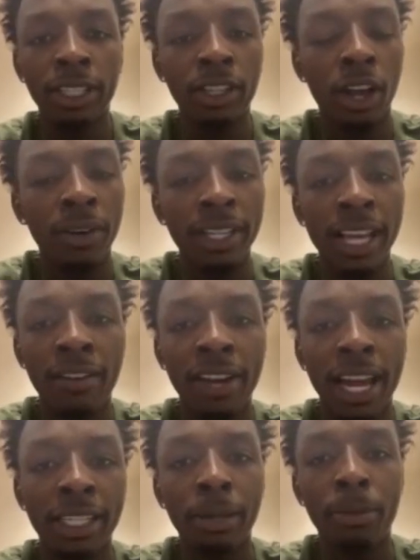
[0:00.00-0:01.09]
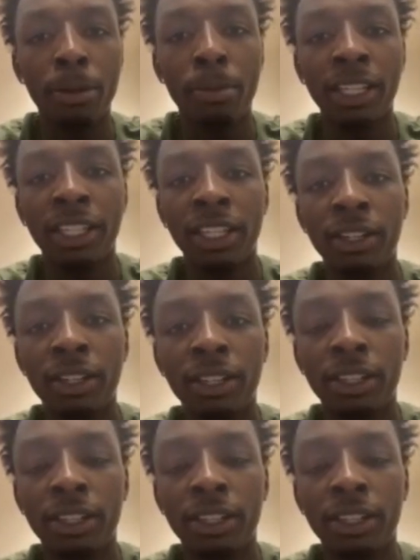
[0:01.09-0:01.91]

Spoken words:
just always having that chip on my shoulder.